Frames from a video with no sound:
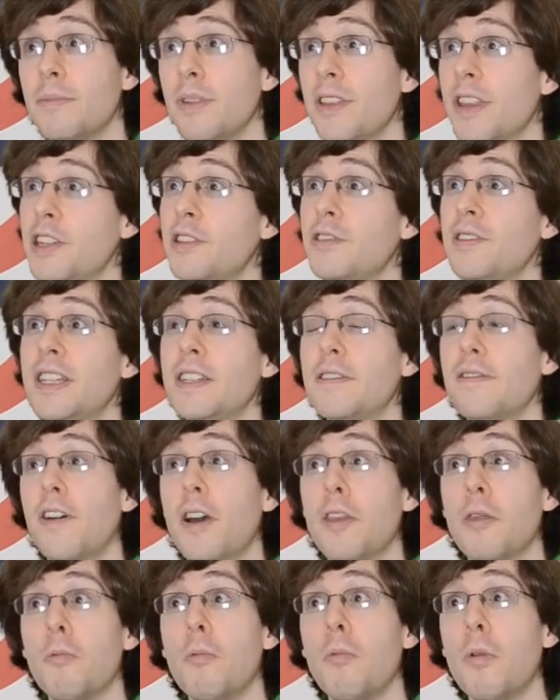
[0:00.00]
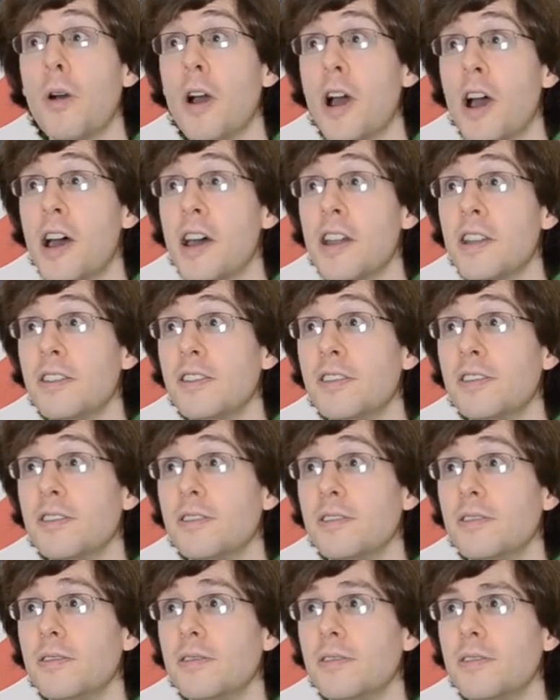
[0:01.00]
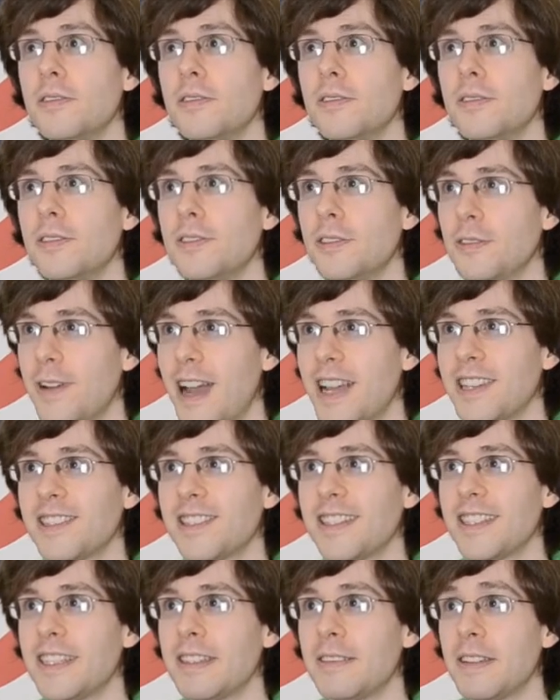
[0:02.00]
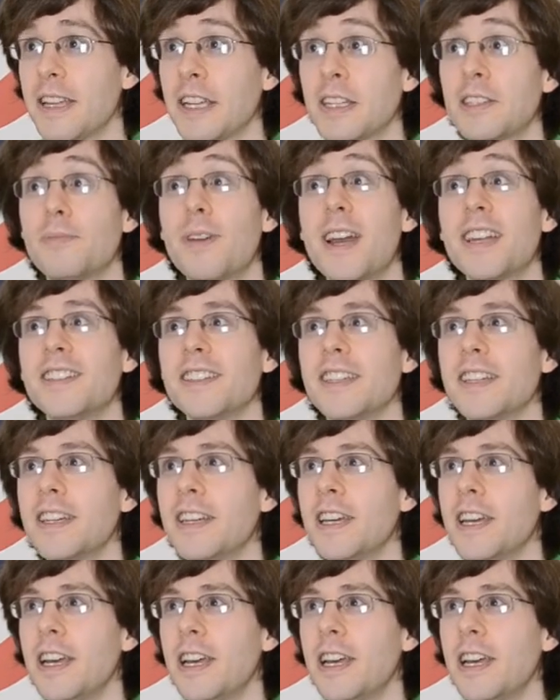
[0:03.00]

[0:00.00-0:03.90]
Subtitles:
but then you need to find the words to actually express it.